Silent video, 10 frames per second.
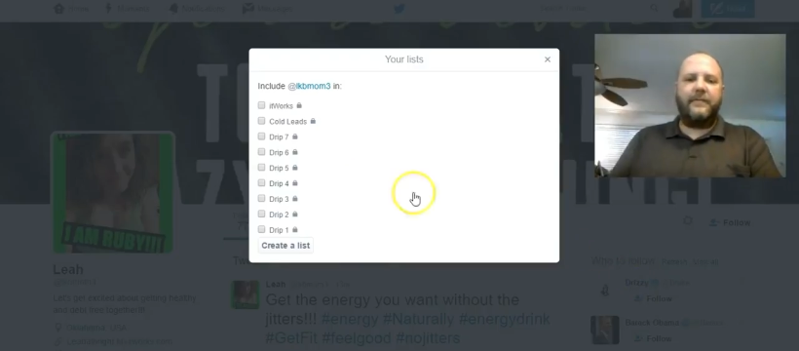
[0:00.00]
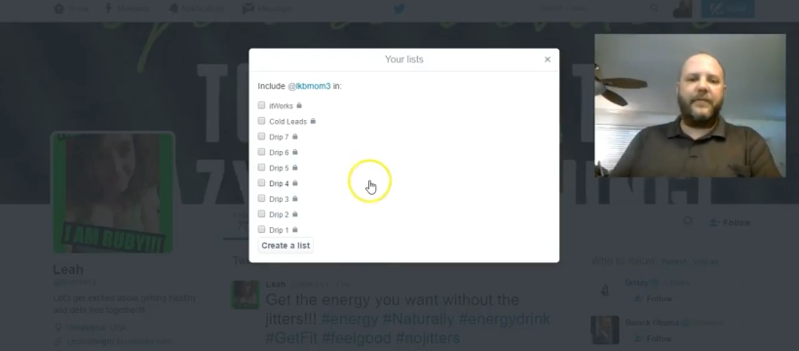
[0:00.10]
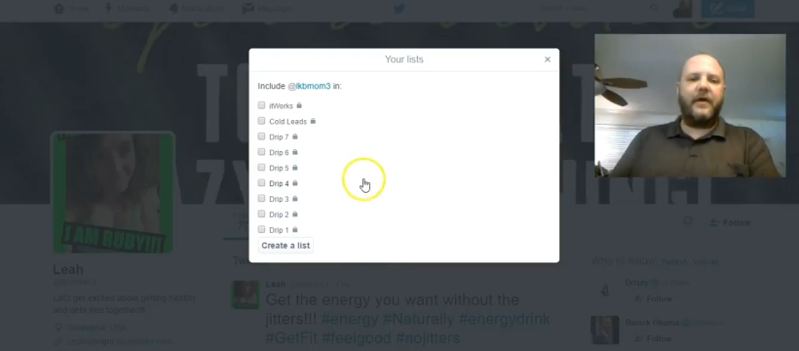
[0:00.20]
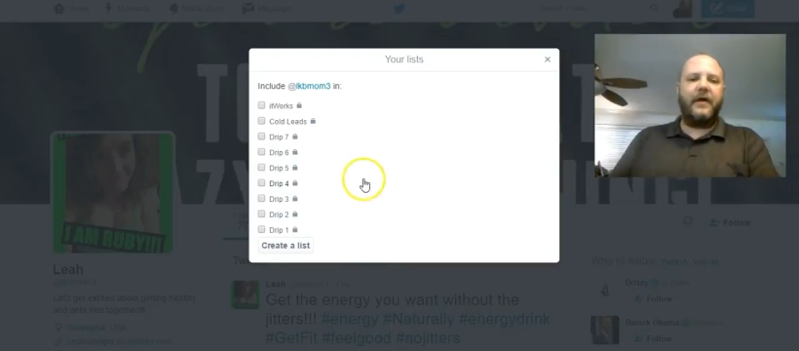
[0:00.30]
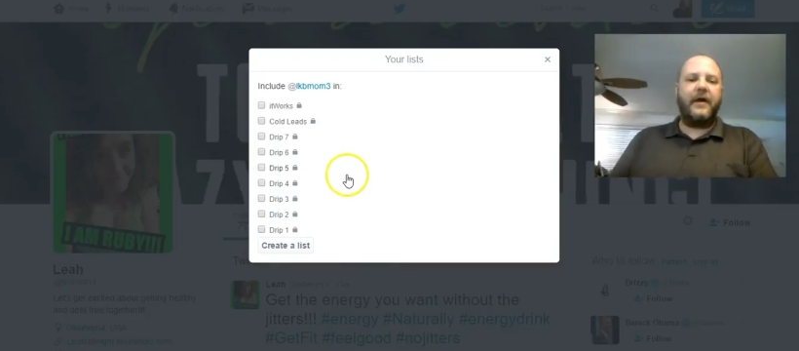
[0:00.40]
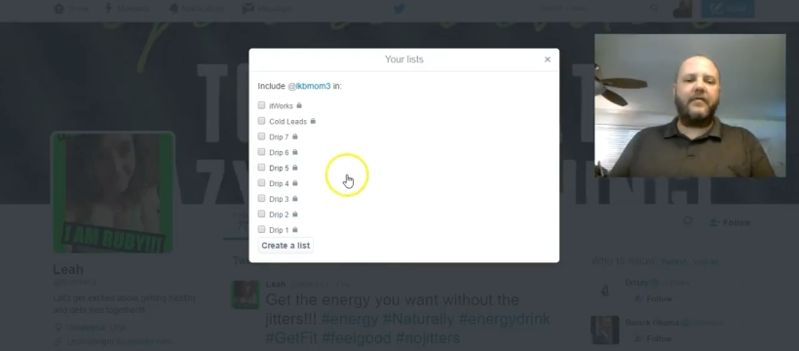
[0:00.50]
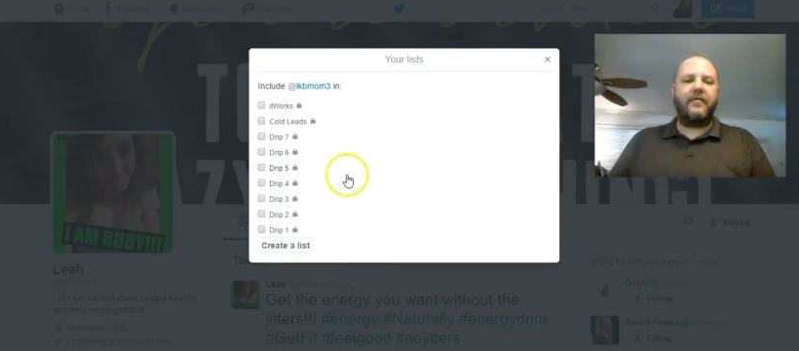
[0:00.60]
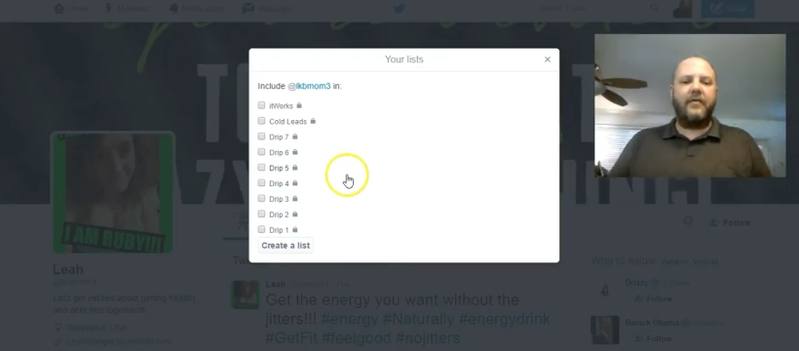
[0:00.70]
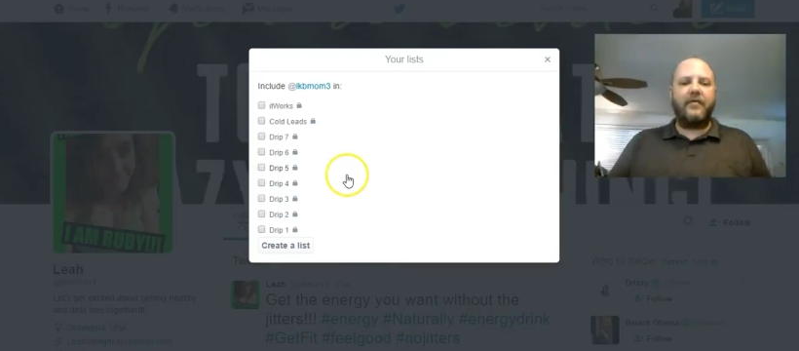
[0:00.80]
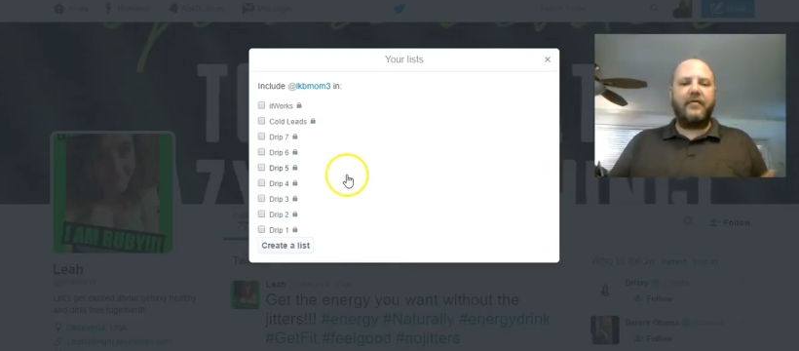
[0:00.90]
Alright,
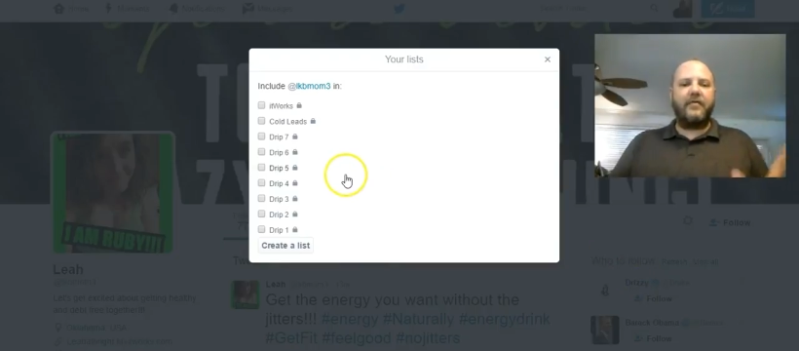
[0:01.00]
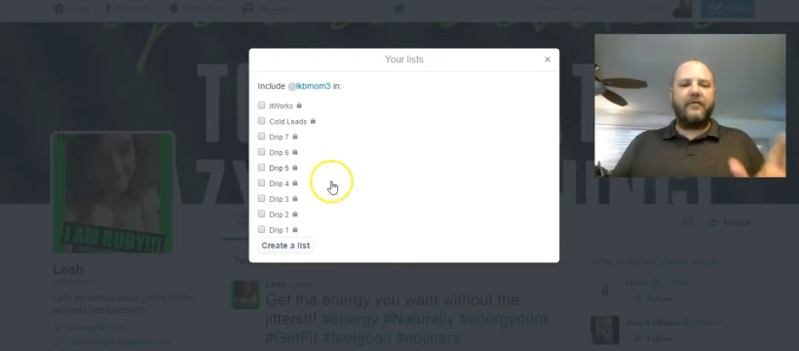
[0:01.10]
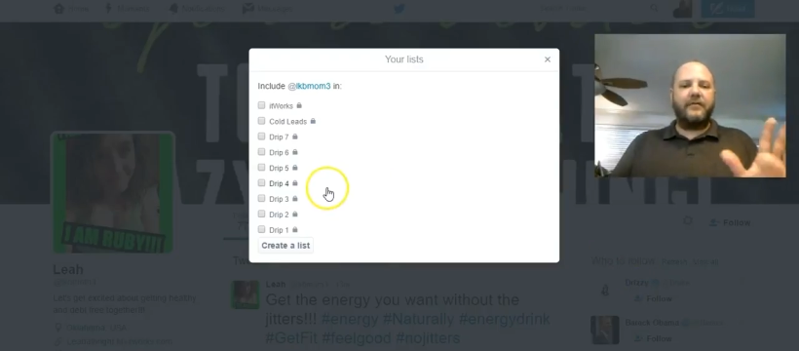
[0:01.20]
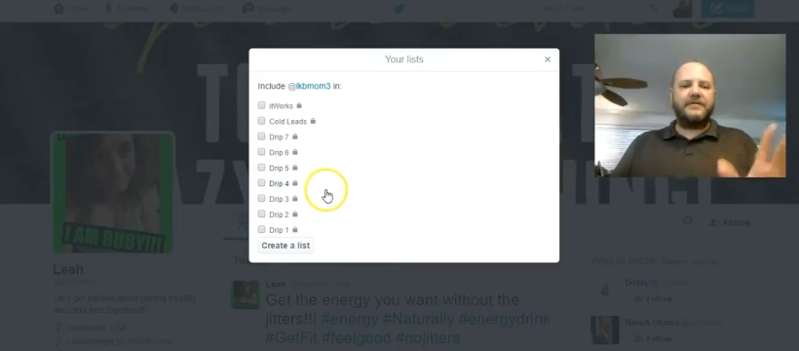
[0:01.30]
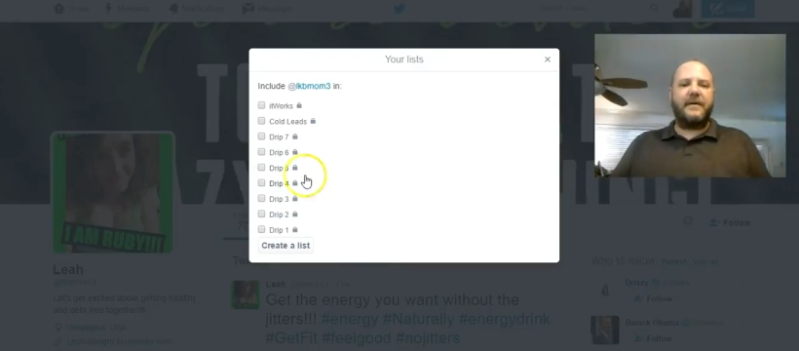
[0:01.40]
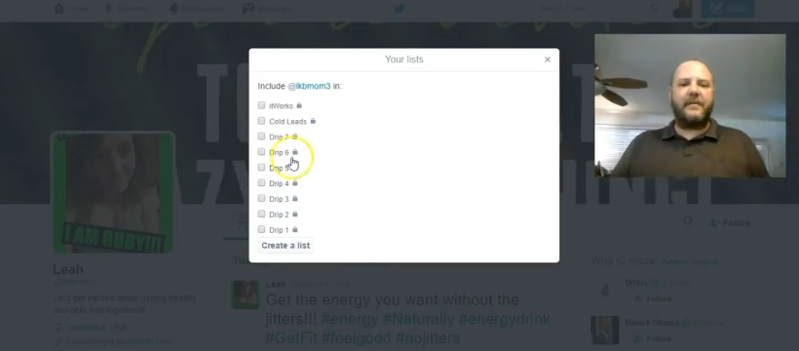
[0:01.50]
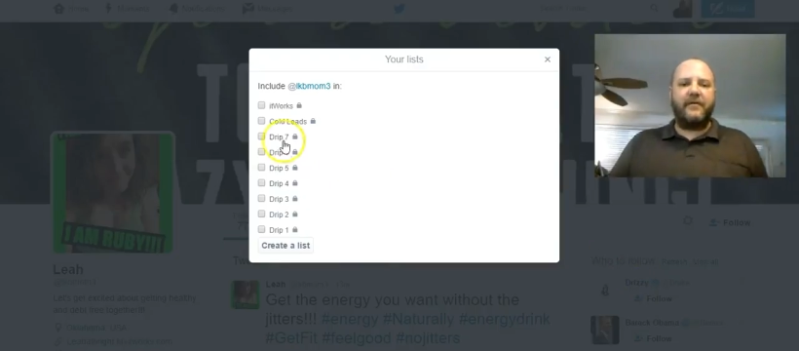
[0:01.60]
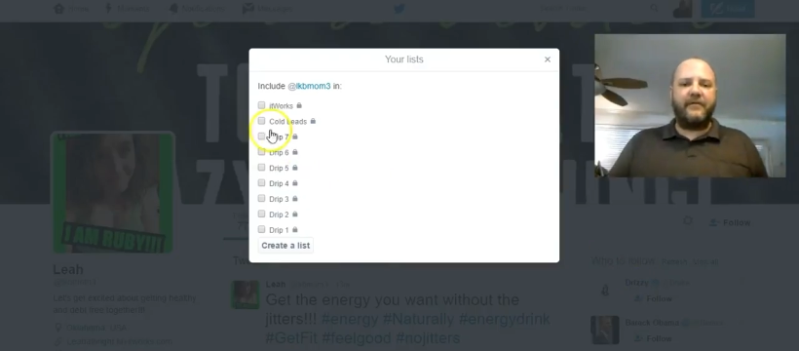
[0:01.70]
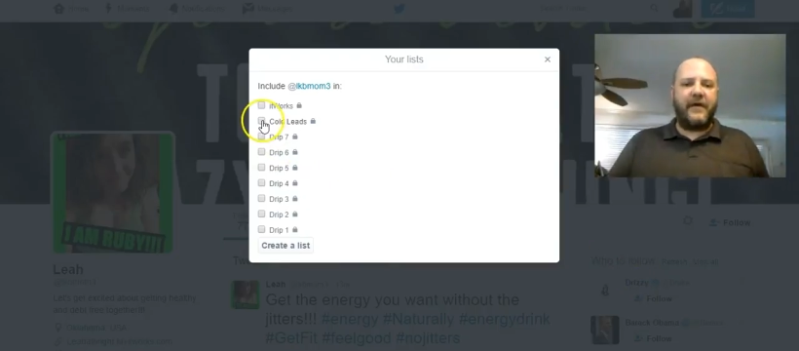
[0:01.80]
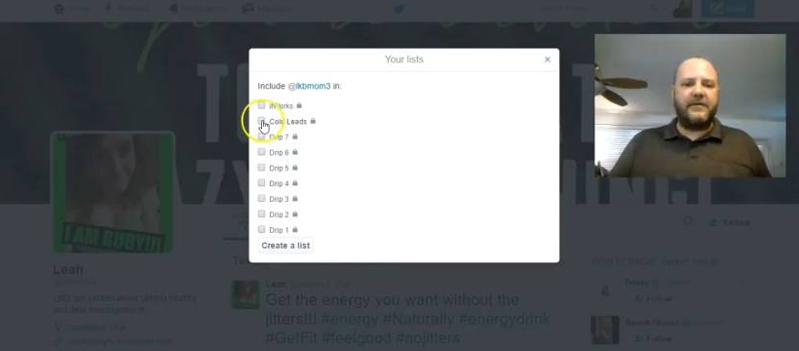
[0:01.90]
so this is the first time I
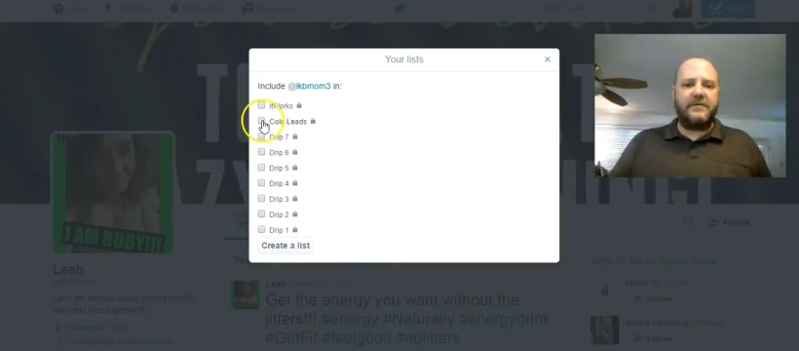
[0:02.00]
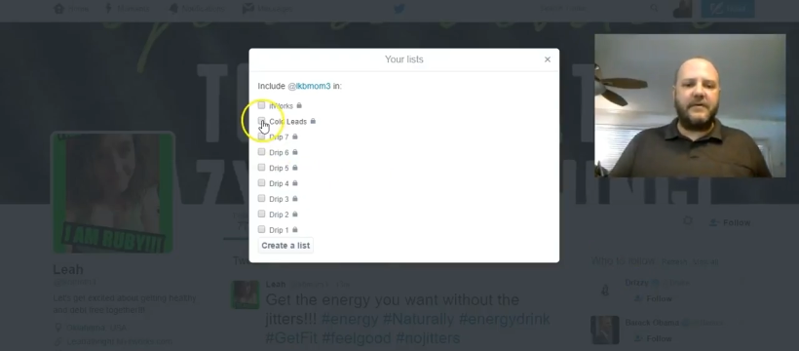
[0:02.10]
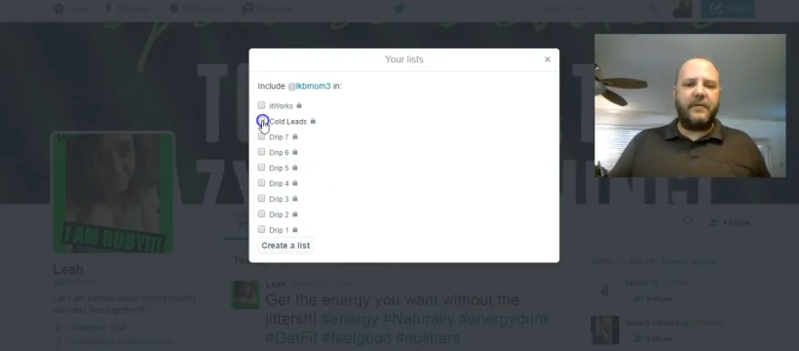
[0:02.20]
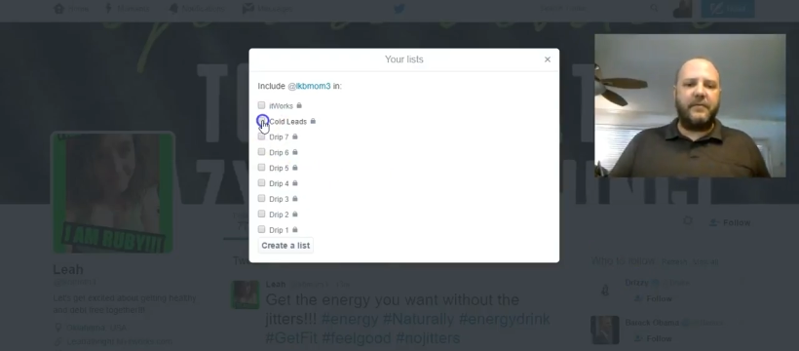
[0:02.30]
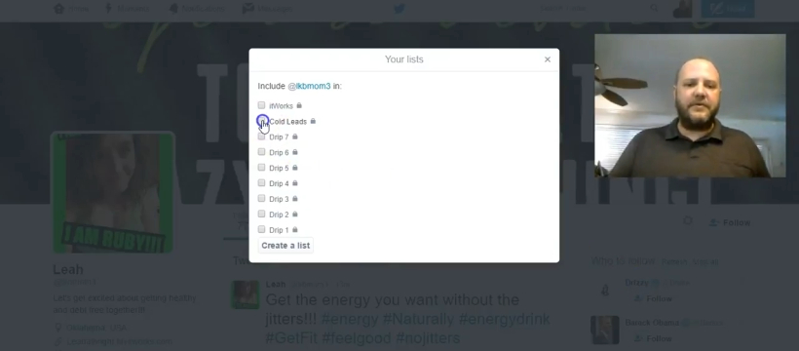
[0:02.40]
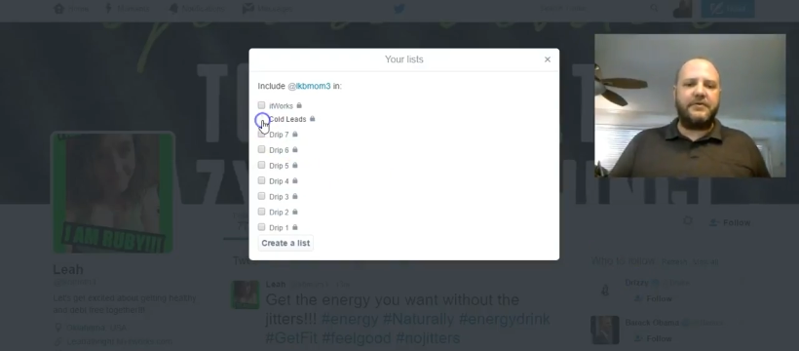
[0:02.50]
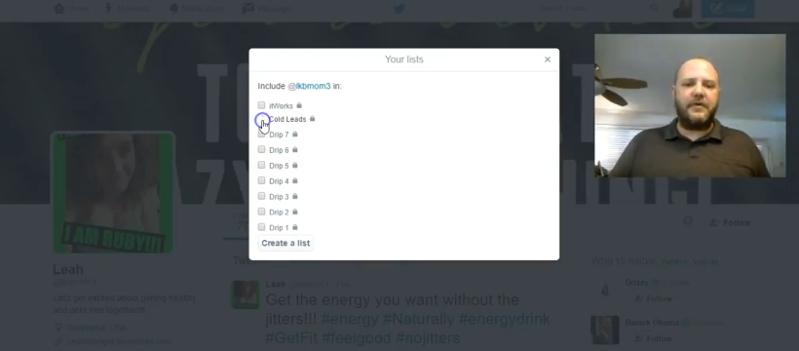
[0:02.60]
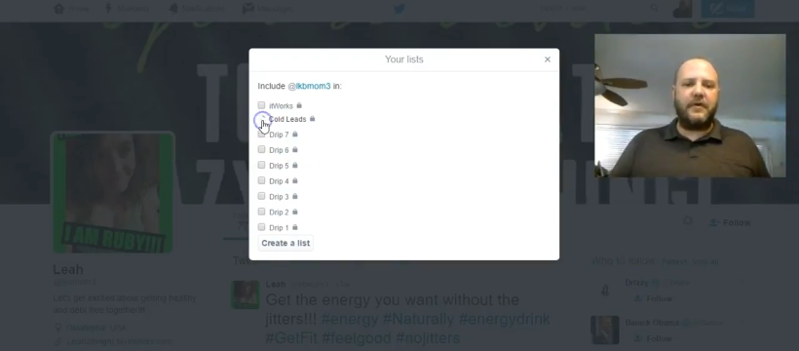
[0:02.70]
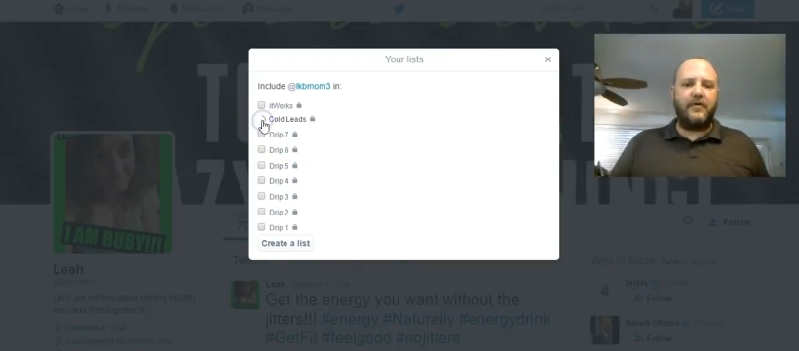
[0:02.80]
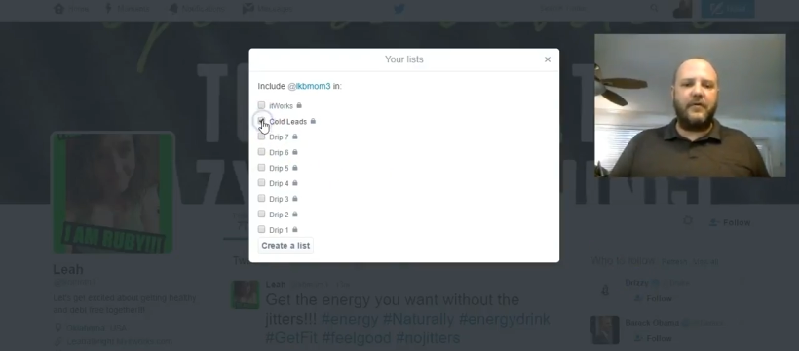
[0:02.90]
found you. I'm going to put you in the
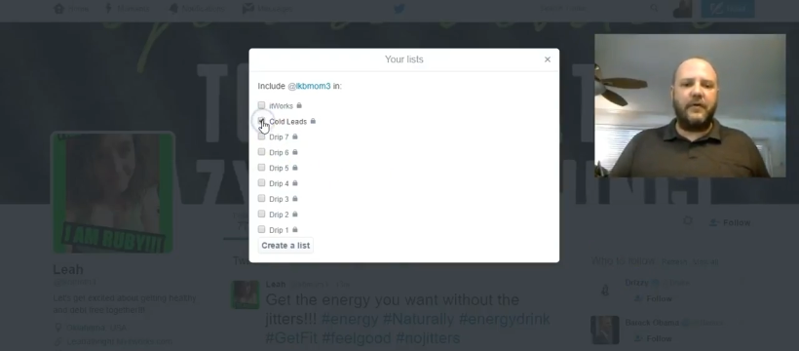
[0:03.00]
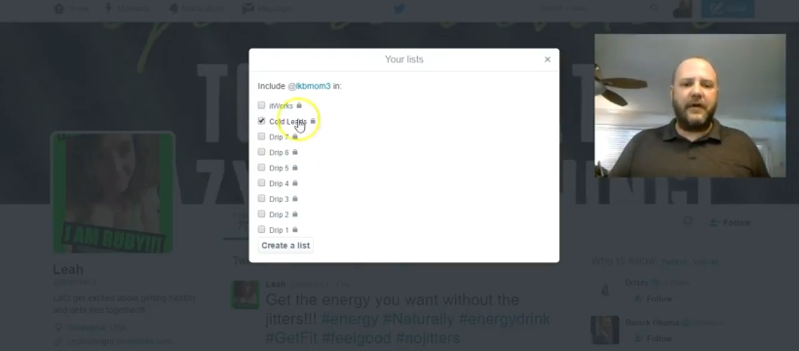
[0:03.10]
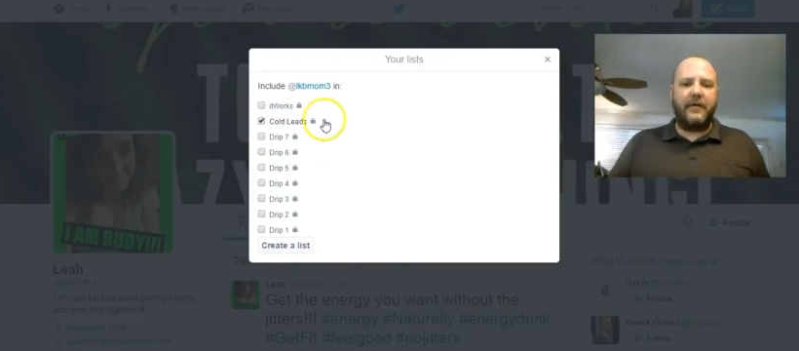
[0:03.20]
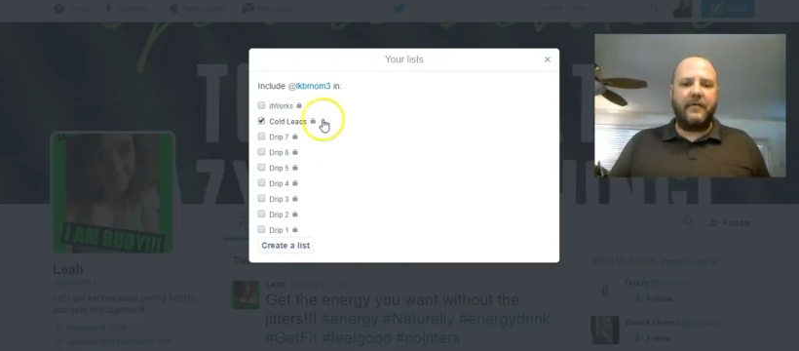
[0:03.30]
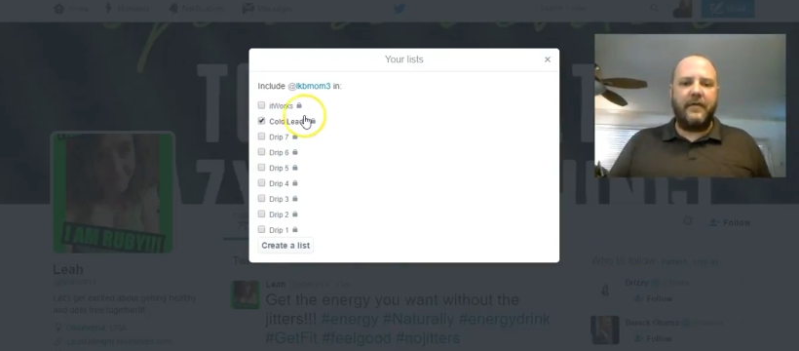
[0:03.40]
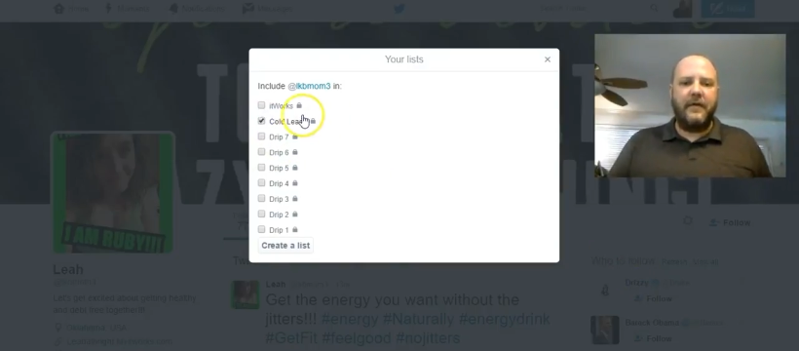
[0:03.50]
cold leads,